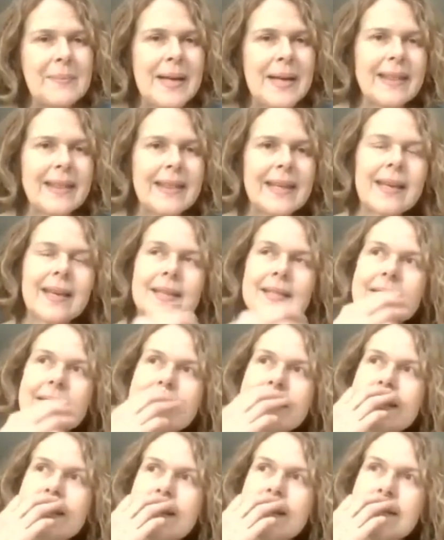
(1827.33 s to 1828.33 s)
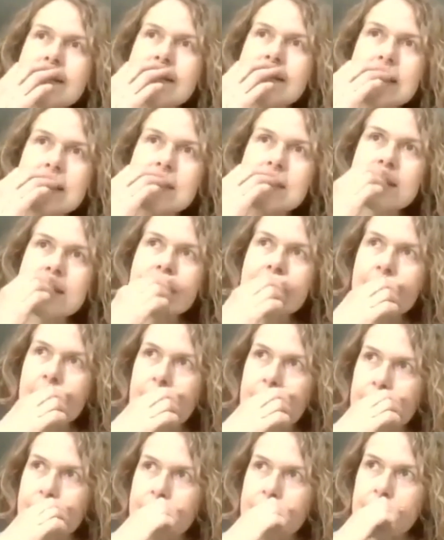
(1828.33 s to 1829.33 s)
I mean, I think I started
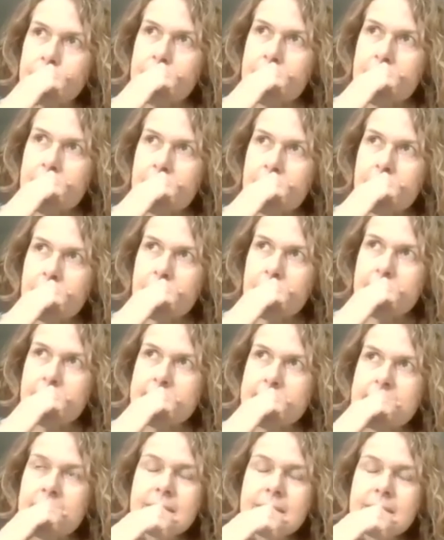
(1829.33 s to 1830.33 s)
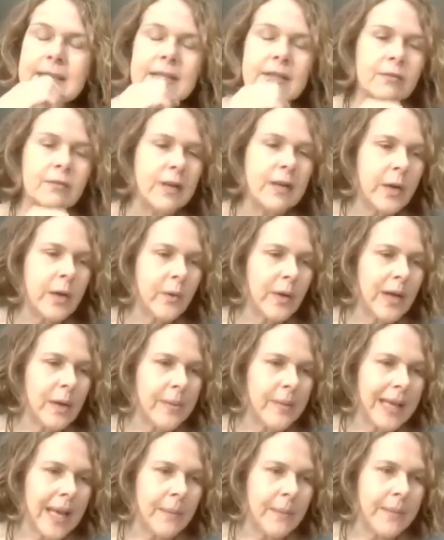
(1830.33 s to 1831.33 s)
to write when I
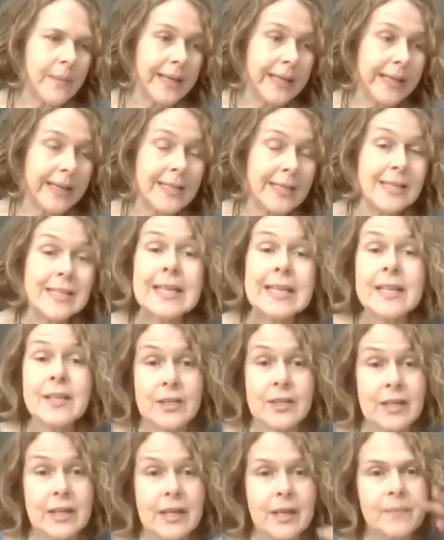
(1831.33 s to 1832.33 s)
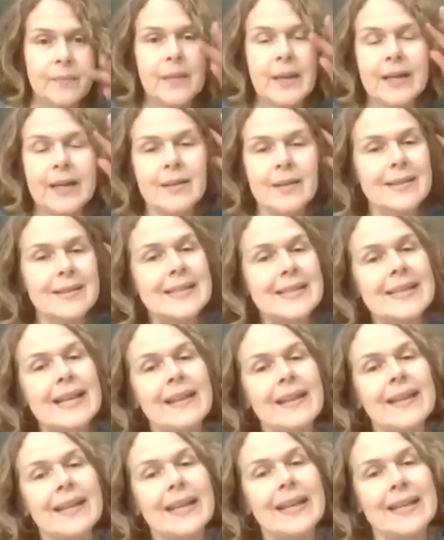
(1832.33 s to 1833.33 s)
became an English teacher. I used to
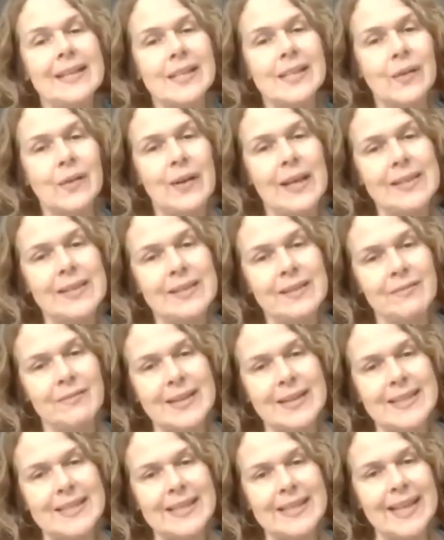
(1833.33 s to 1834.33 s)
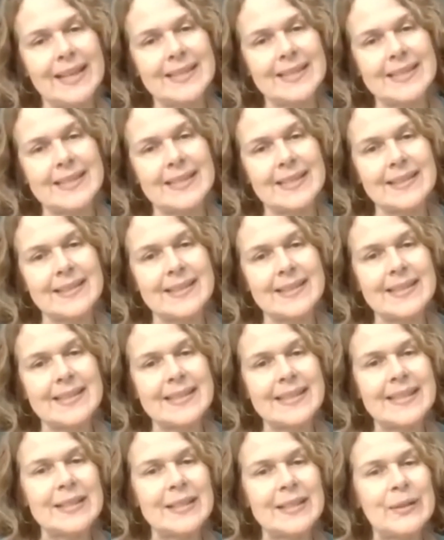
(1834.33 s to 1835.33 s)
set the kids creative writing exercises
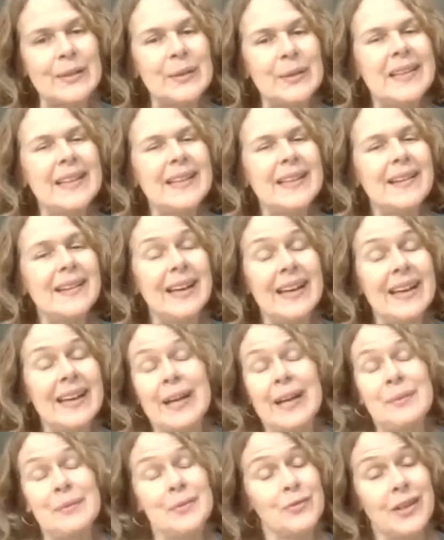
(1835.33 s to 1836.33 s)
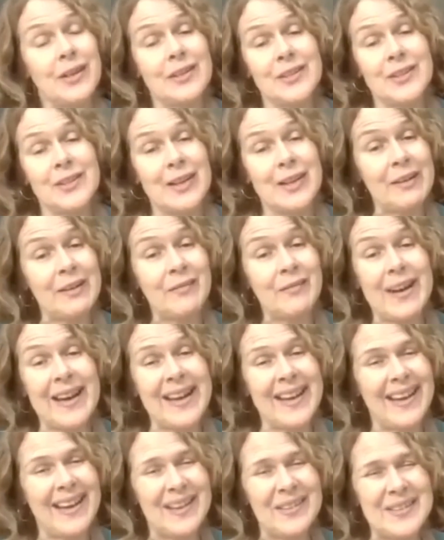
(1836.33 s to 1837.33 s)
to do, and I would try and
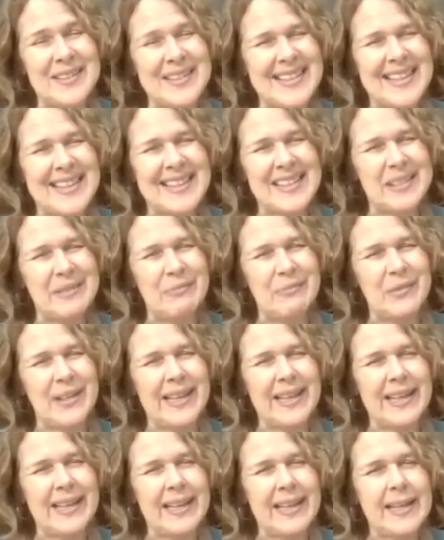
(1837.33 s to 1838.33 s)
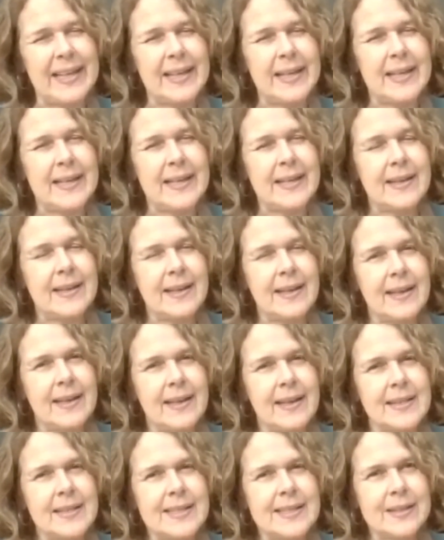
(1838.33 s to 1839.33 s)
write alongside them, really. And
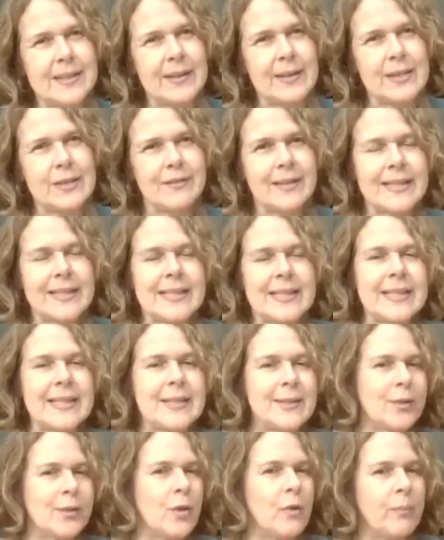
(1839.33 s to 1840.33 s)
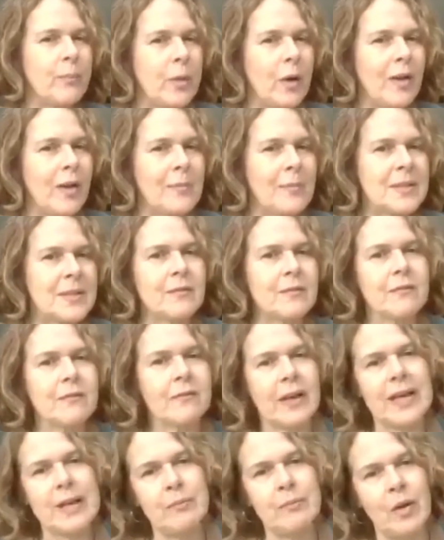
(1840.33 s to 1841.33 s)
I just got into writing short poems and
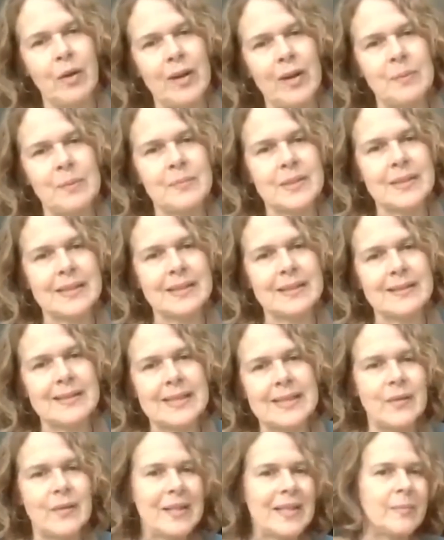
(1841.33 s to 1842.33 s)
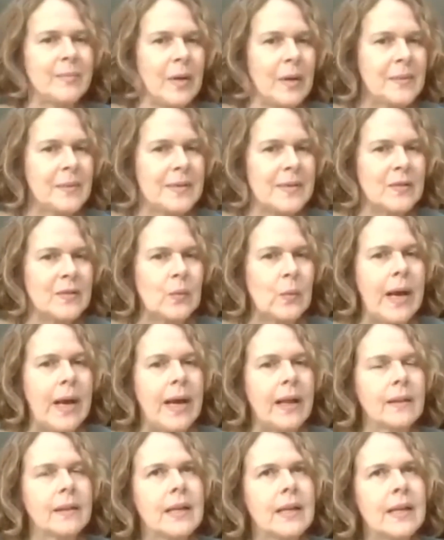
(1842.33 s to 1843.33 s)
funny poems and serious poems as
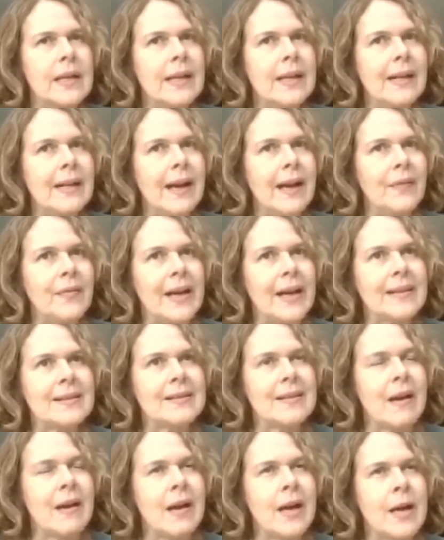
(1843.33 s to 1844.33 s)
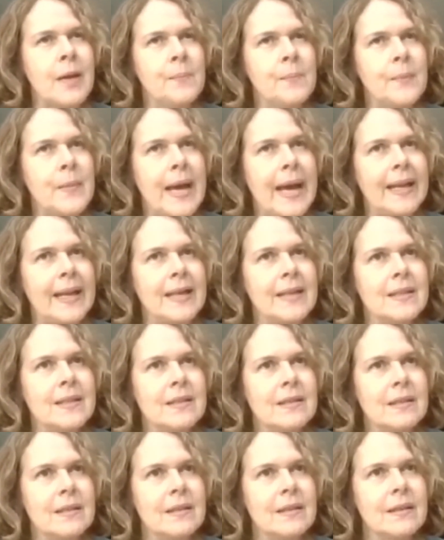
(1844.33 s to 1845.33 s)
well at that time, and
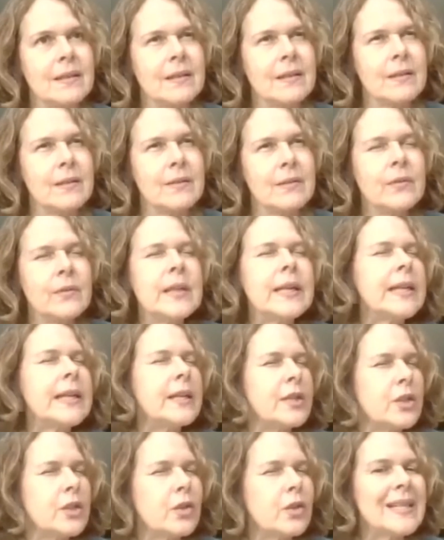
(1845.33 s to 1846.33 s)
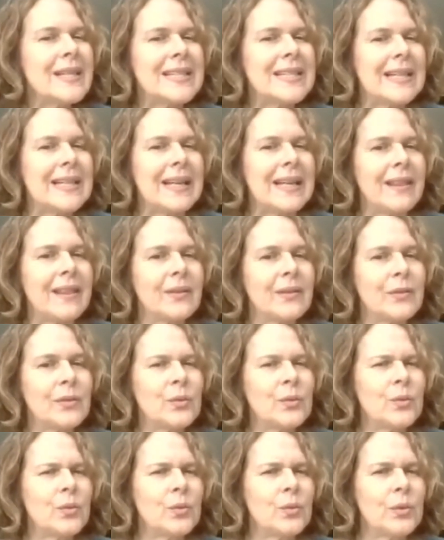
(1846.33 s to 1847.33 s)
really enjoyed it and thought,
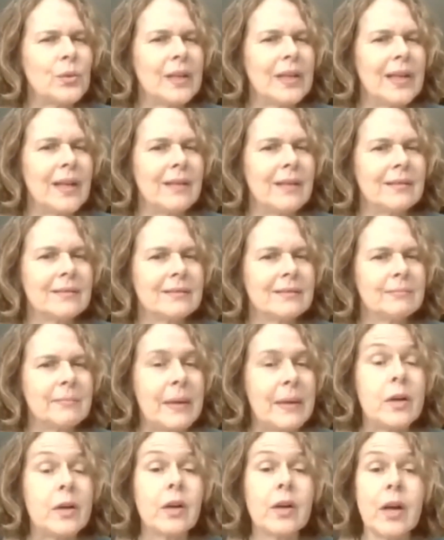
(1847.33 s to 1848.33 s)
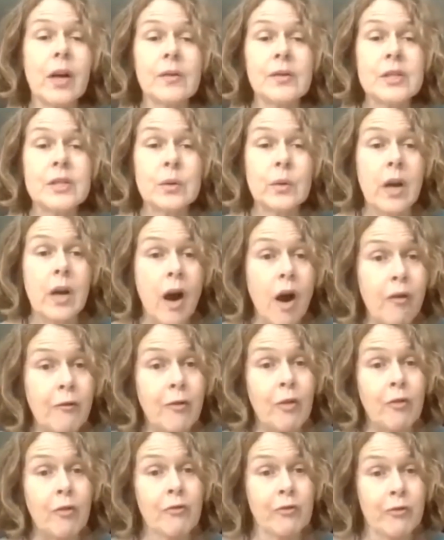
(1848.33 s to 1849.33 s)
oh, you know, maybe I'll go and do an
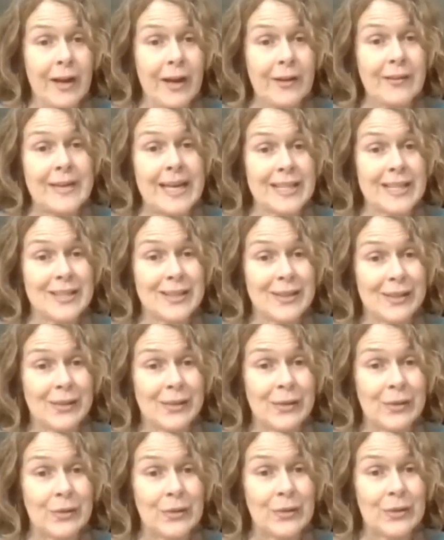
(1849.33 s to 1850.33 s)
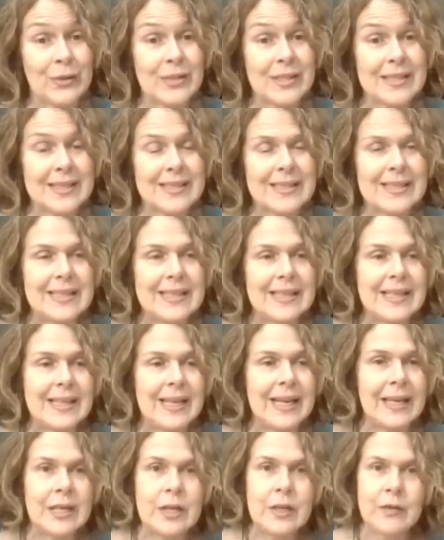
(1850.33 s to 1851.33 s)
Avon Foundation course.
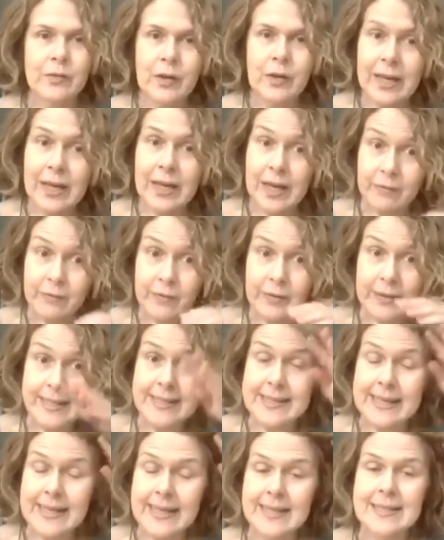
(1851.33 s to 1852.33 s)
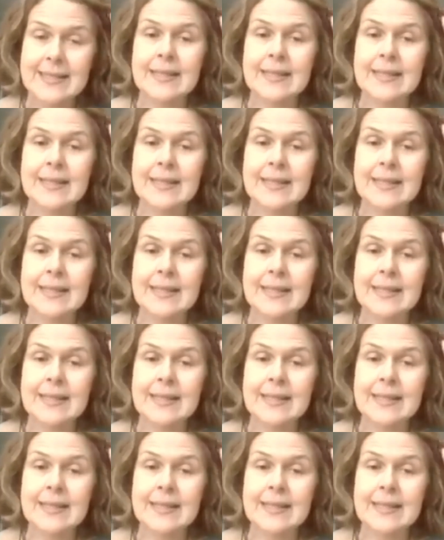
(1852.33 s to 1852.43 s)
And you've got a lovely centre.